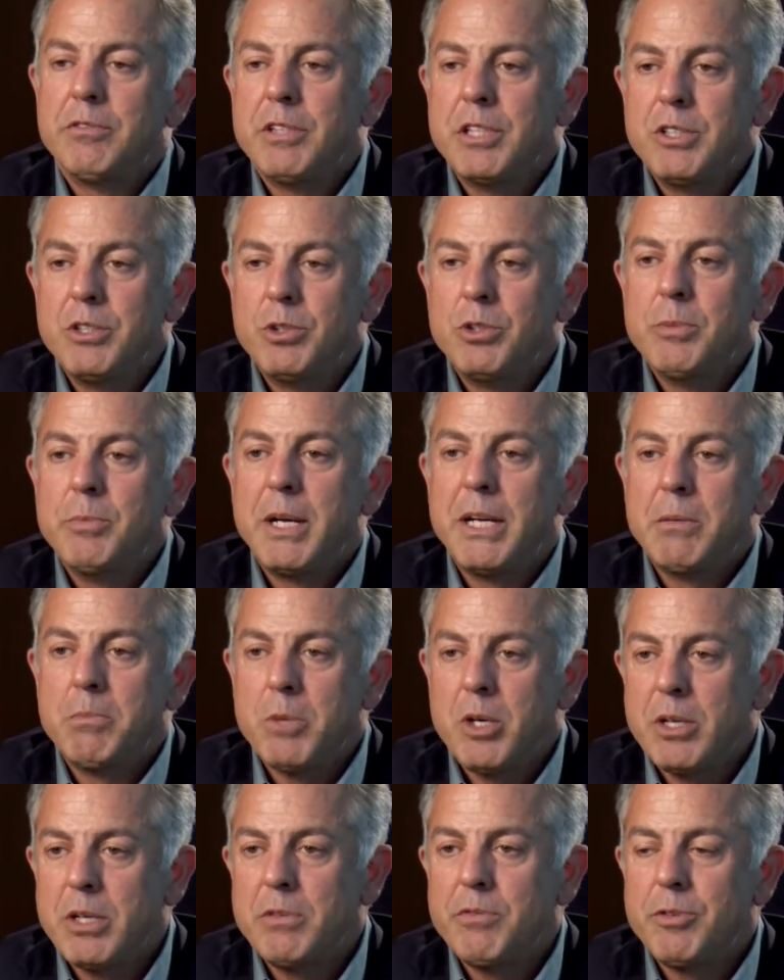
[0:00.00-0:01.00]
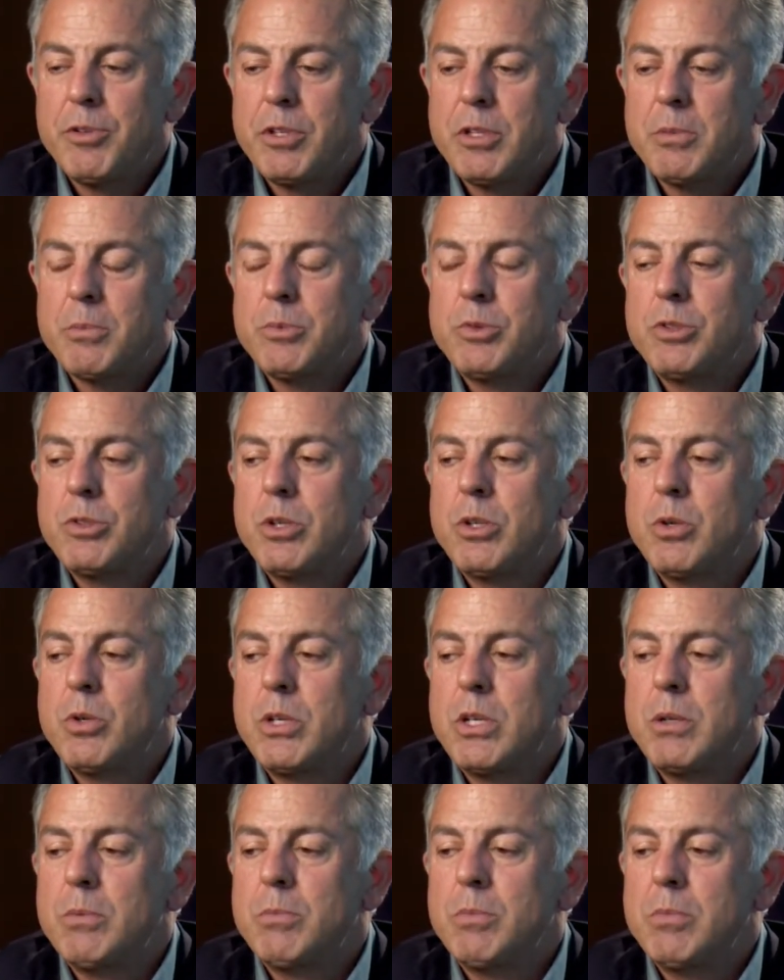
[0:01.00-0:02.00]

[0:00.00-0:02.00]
eventually reached Sheriff Joe